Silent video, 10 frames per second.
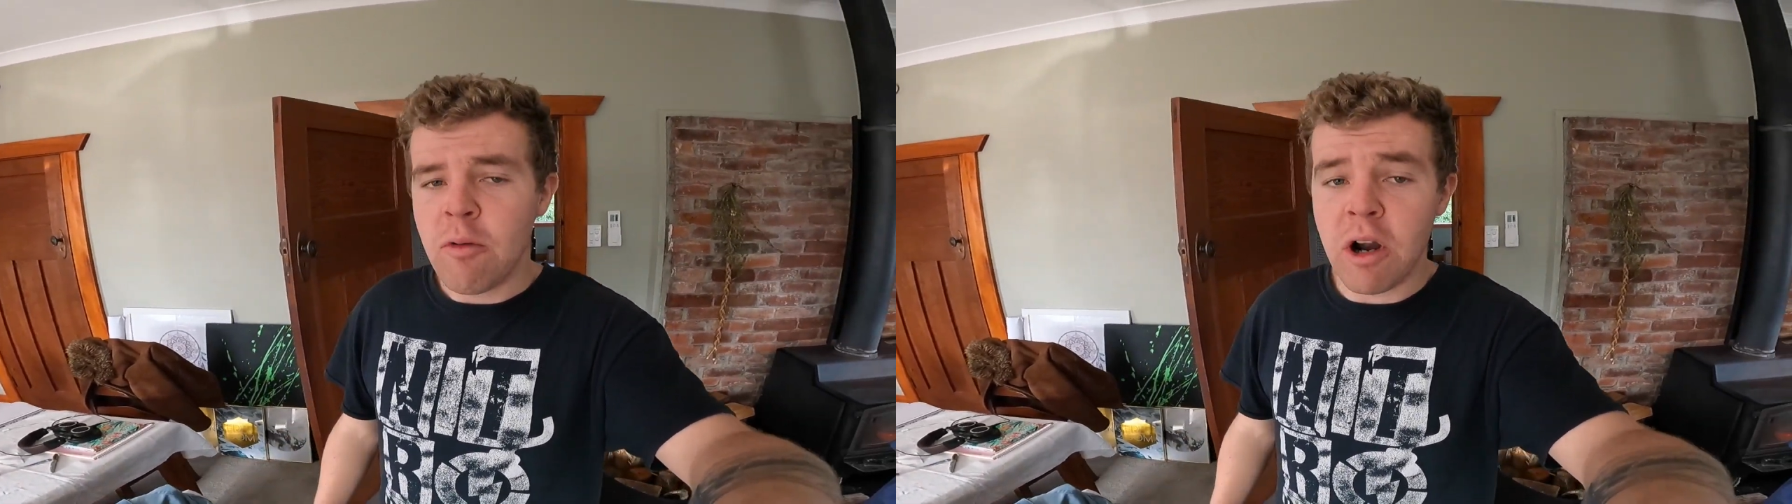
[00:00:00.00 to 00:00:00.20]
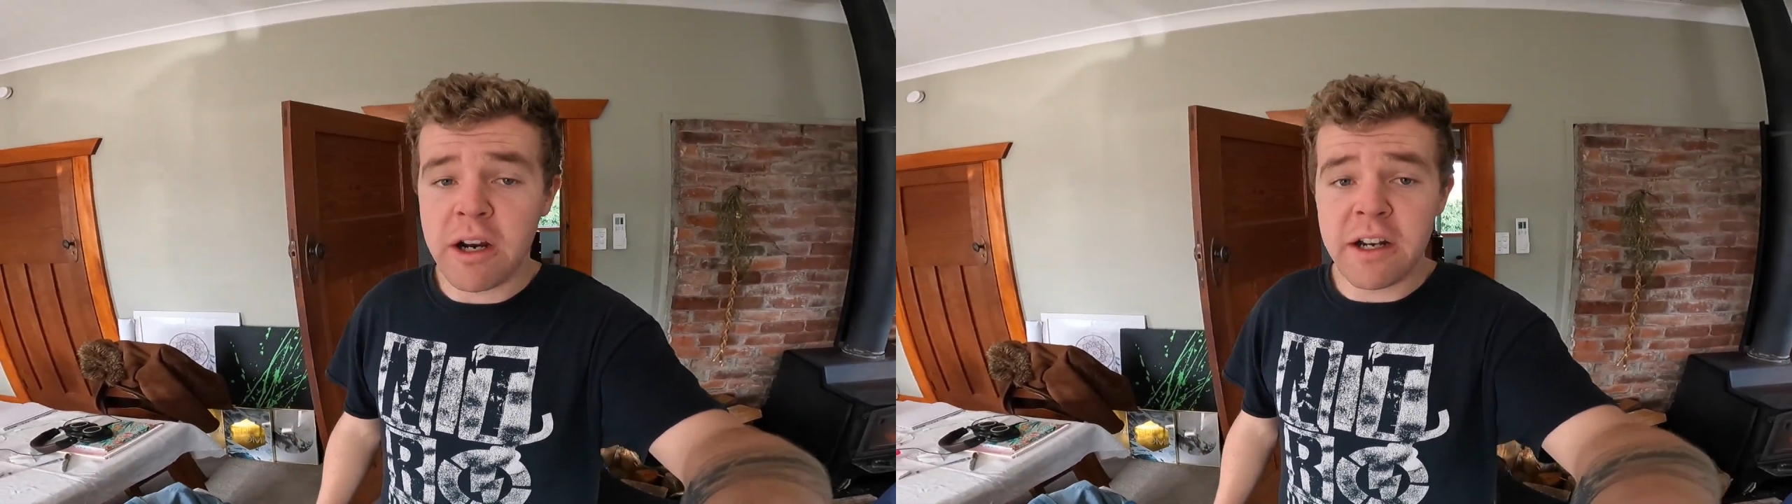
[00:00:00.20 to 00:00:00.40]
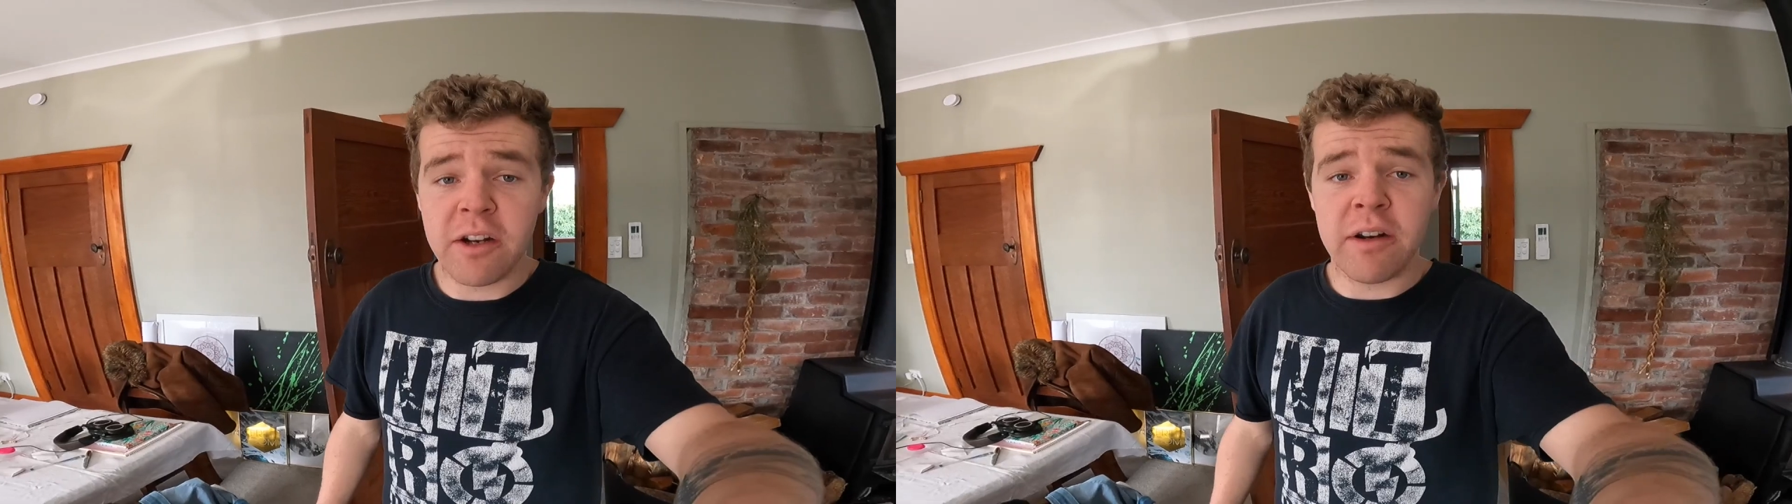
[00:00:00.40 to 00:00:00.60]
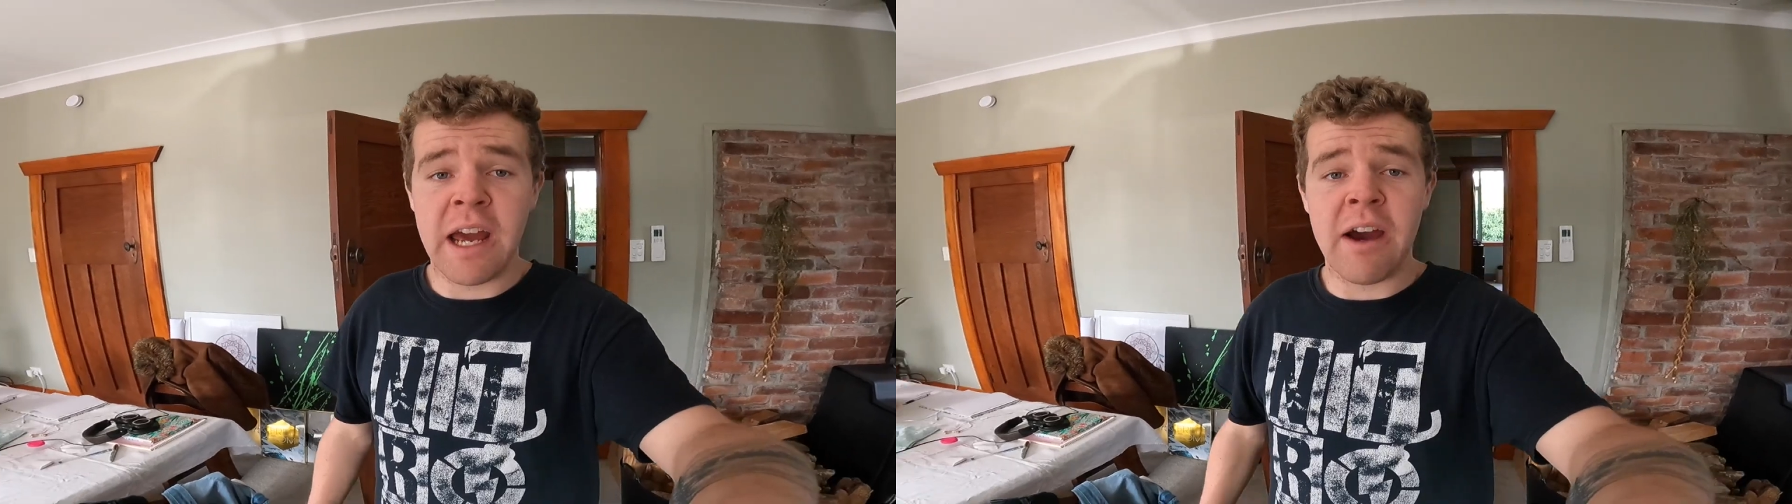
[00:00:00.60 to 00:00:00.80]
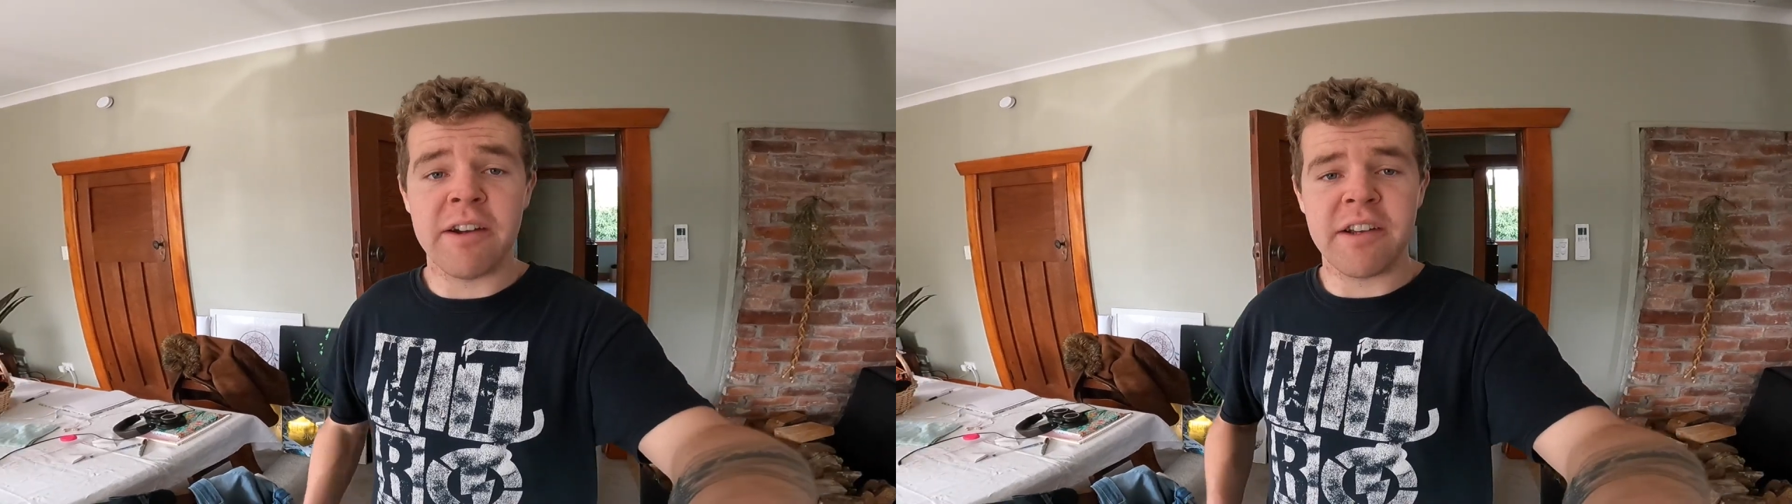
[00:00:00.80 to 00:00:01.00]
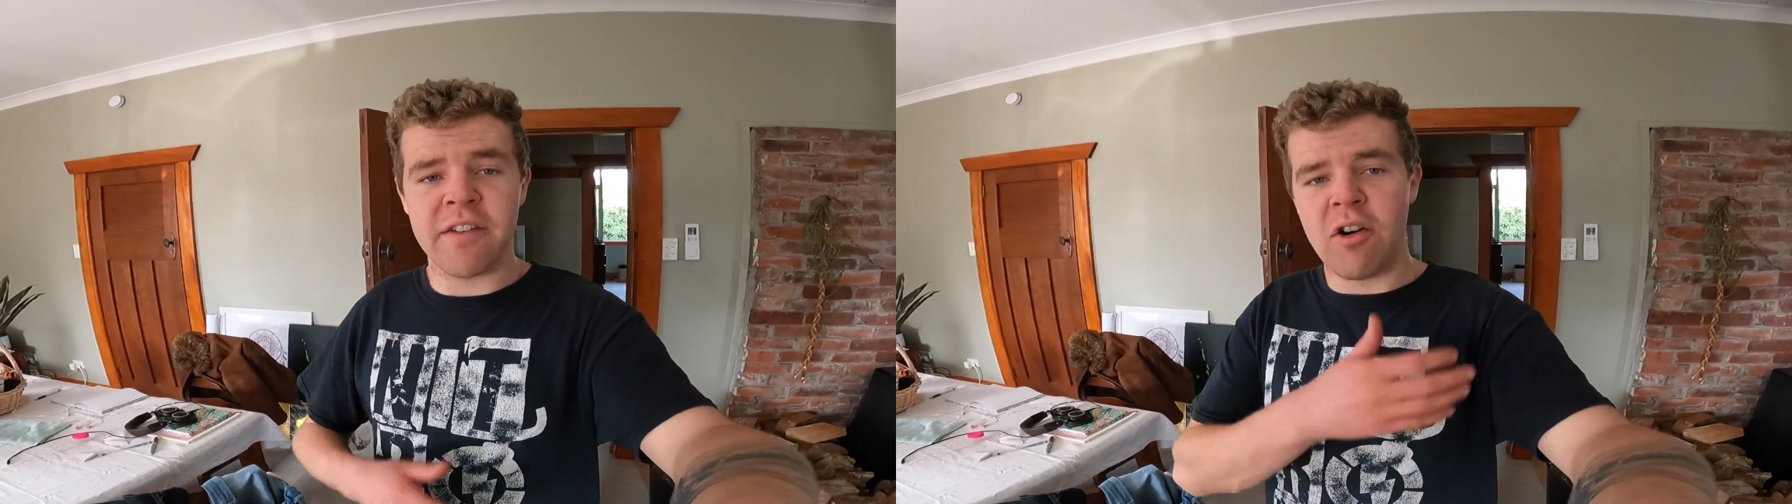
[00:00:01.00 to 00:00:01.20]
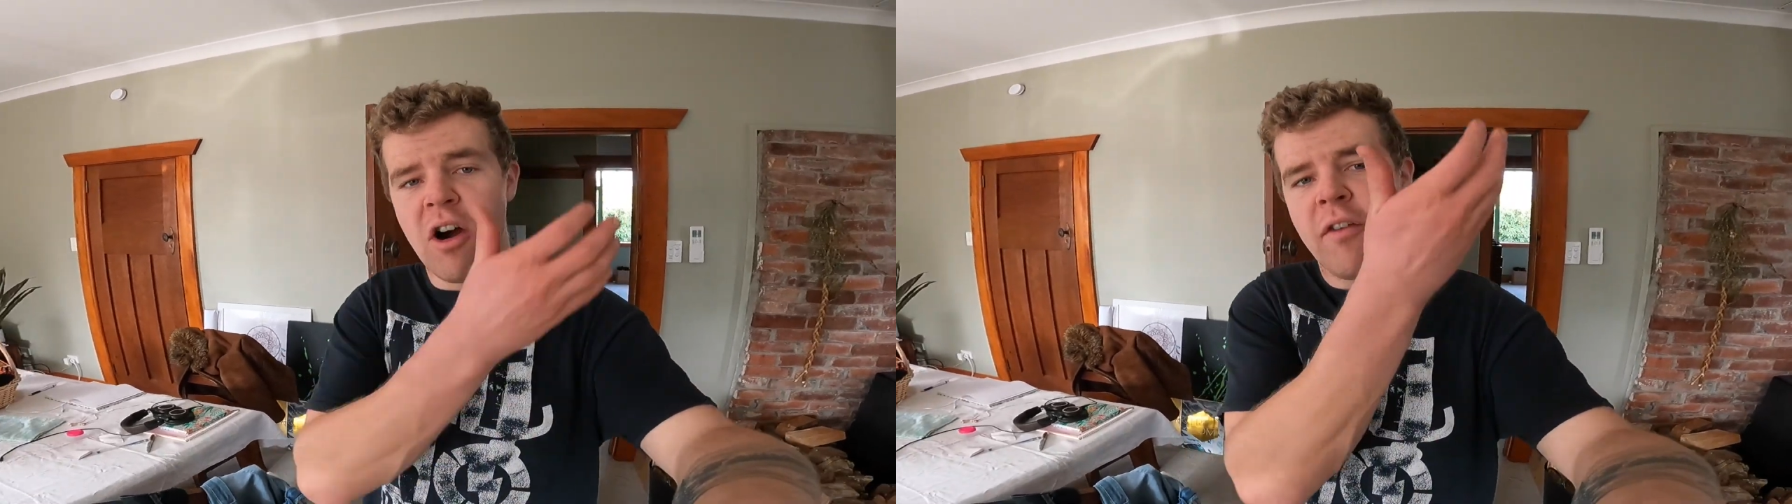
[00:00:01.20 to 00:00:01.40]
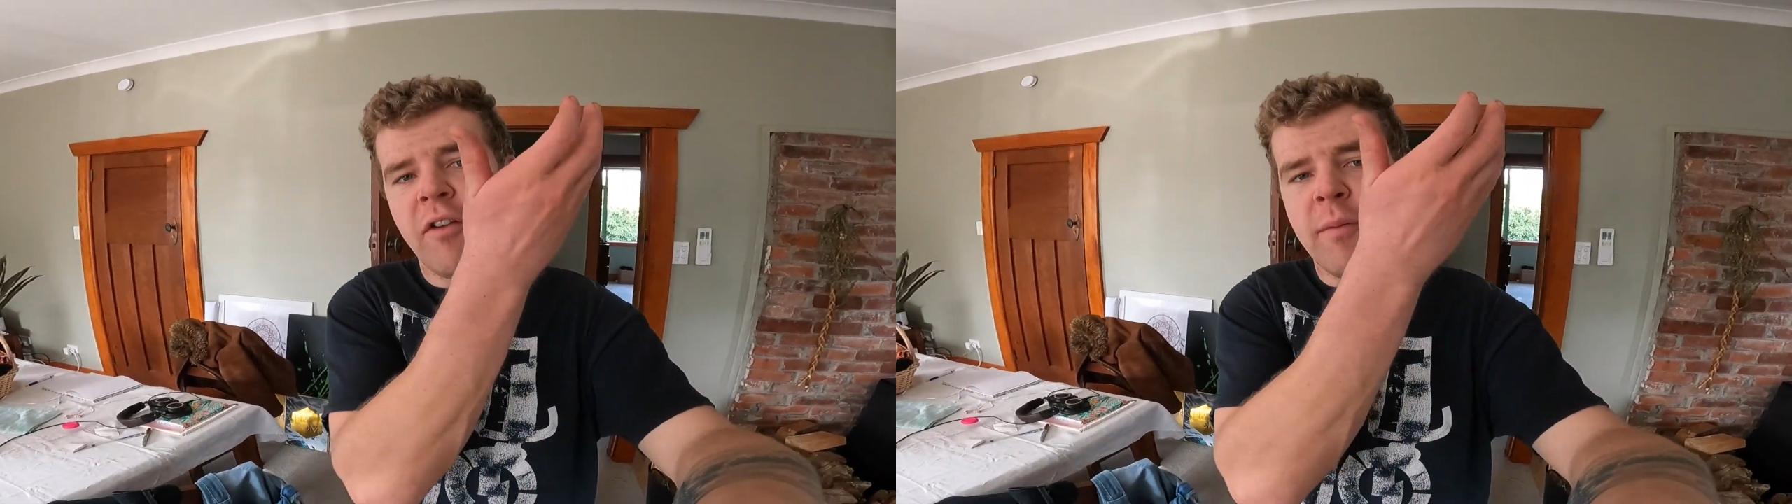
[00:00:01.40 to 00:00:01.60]
What I'm gonna do now is just
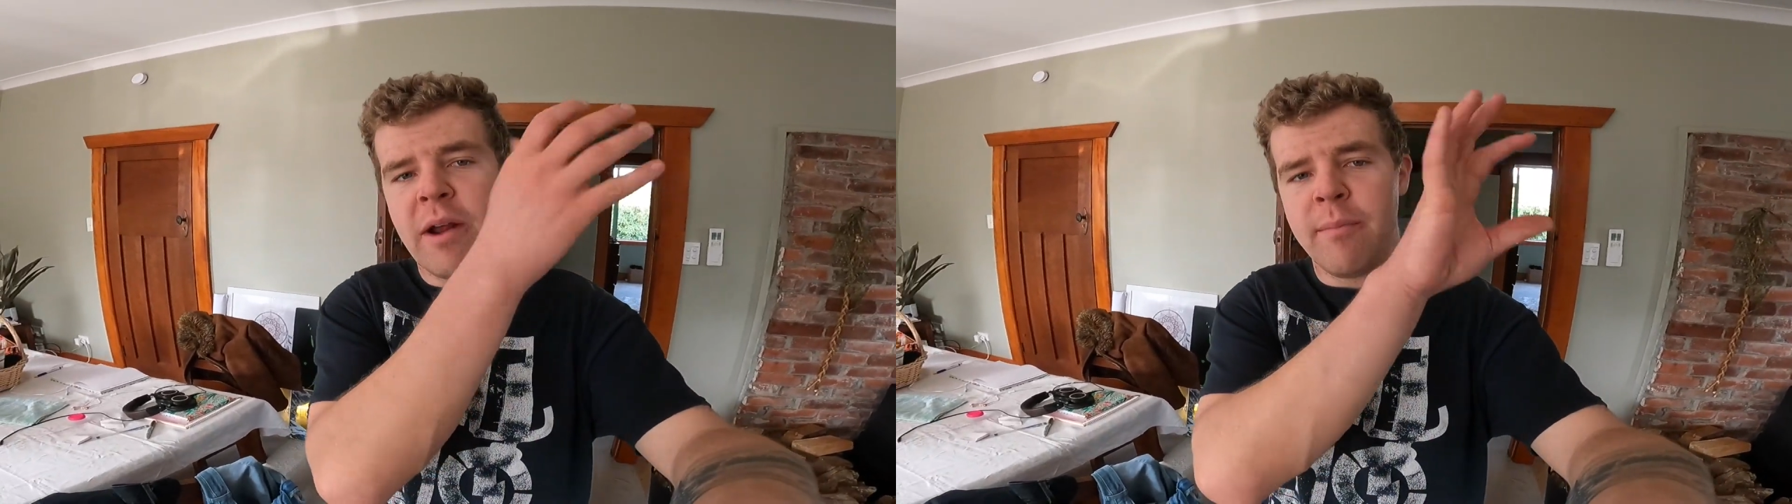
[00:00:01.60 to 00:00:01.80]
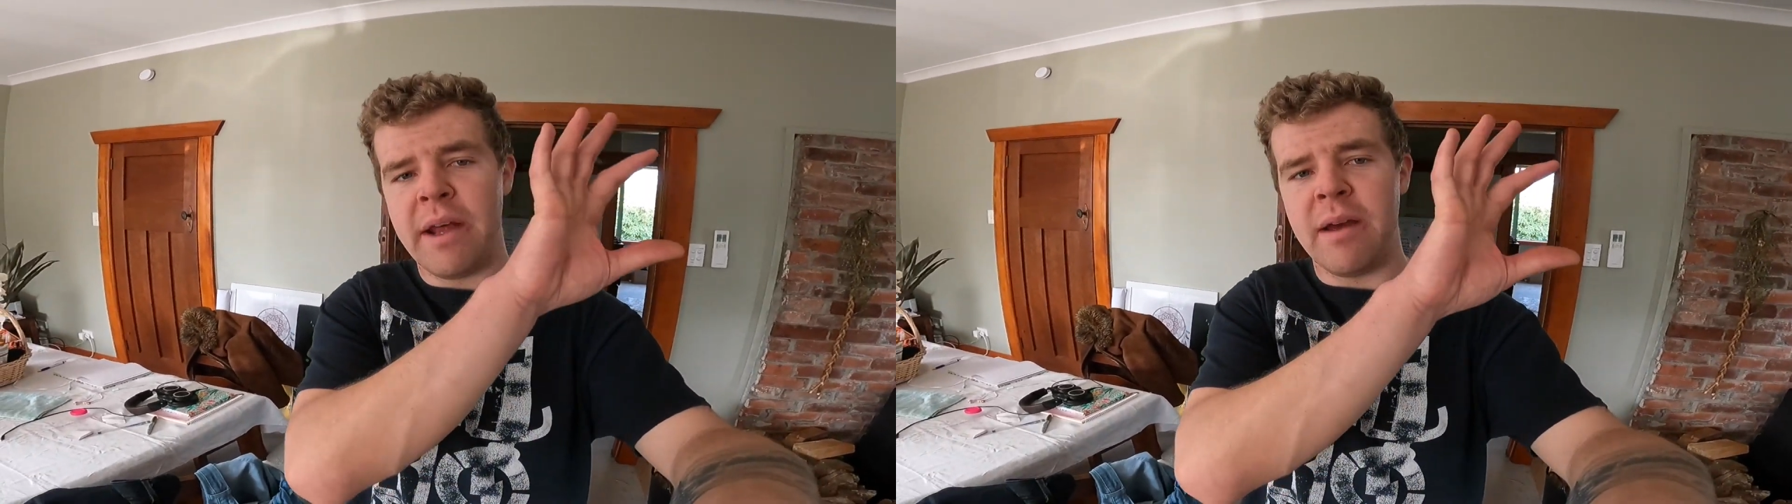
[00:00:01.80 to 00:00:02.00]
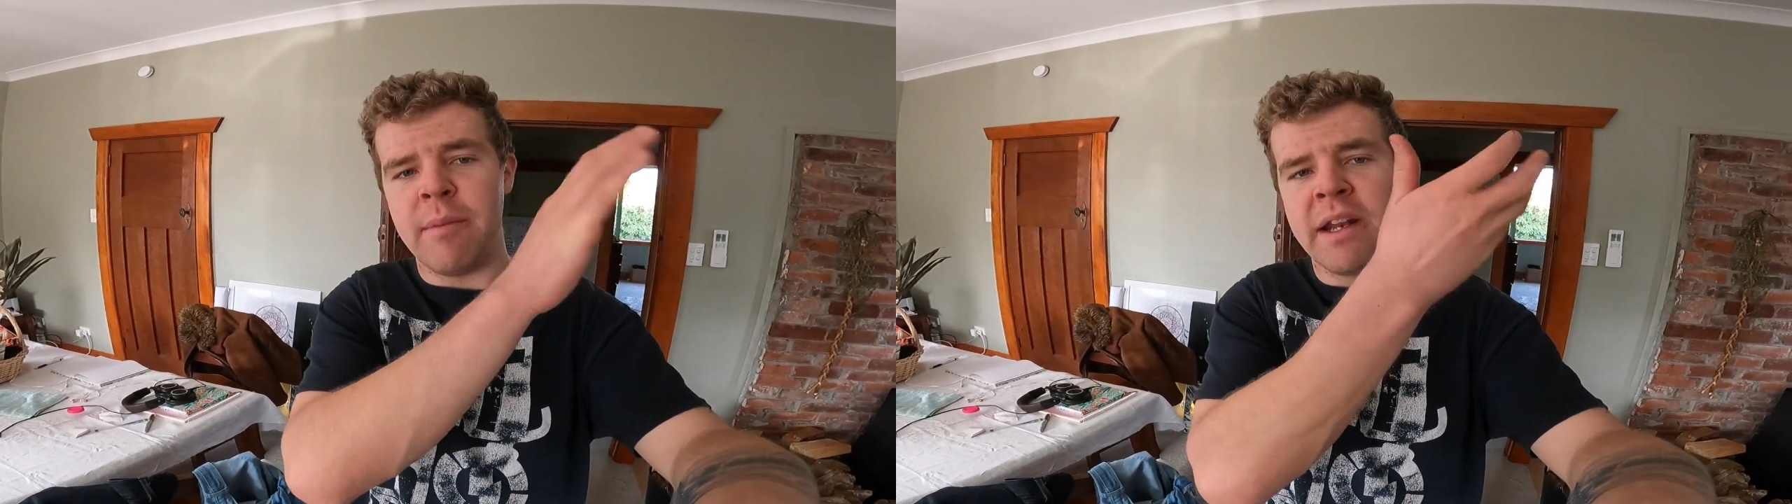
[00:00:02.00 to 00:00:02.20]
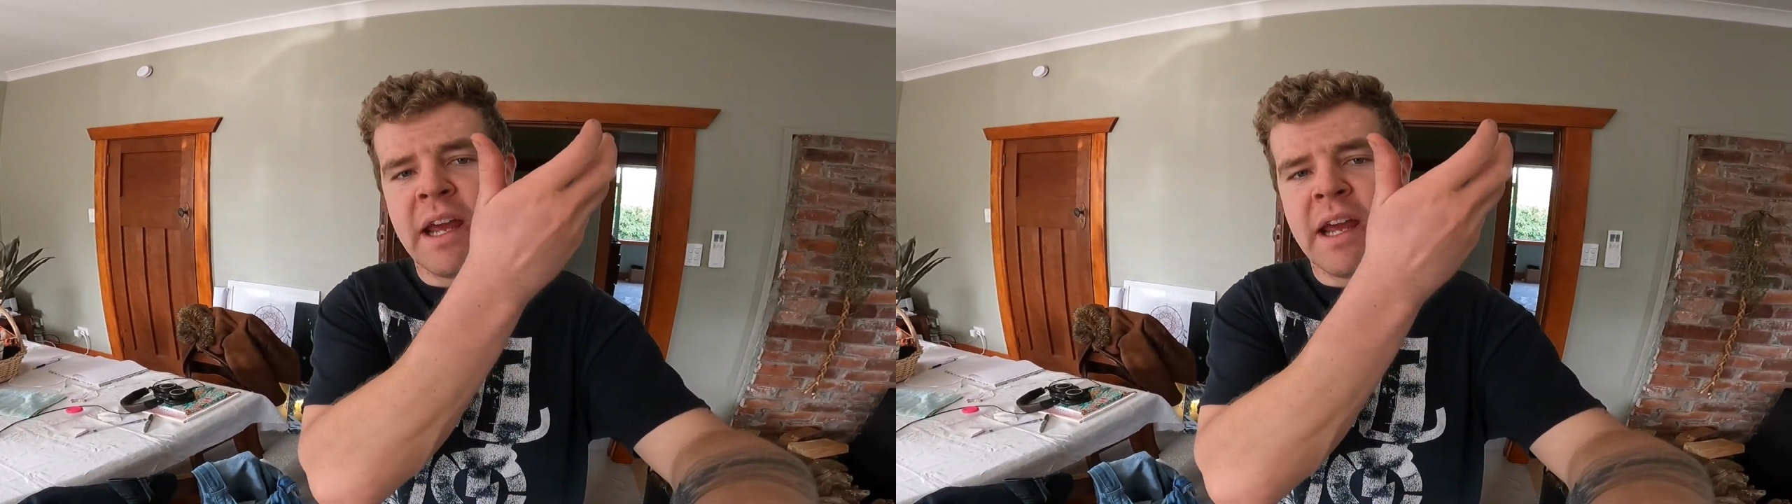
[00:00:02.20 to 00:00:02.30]
talk for about a minute and